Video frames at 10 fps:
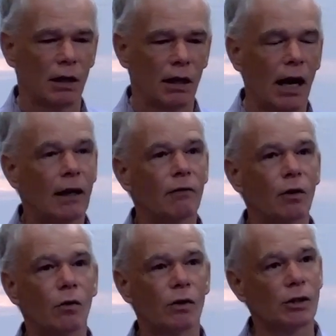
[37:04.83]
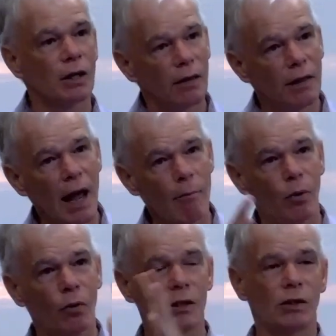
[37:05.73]
And of course, that
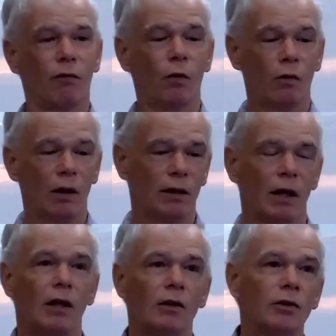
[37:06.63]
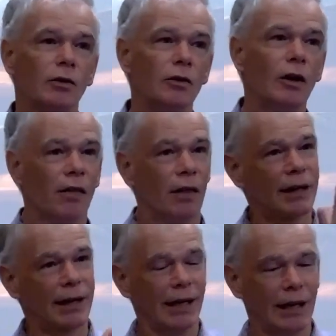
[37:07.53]
points forward to the
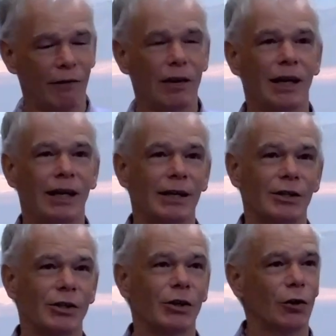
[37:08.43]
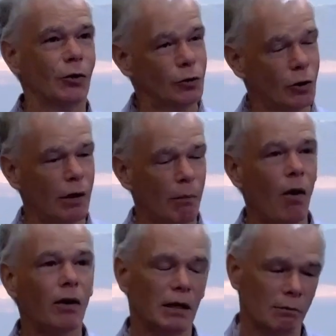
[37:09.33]
King of Kings, who took
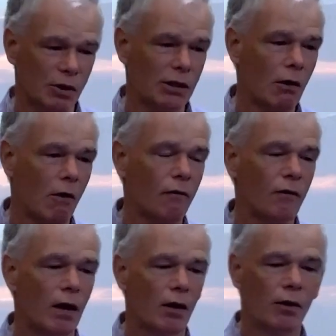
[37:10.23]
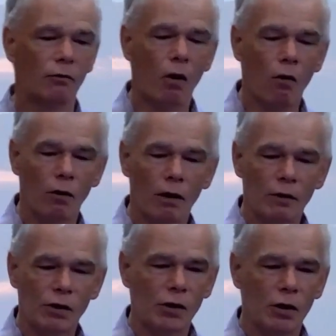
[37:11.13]
upon himself the role of
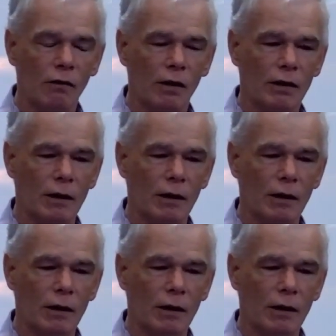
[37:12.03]
a servant.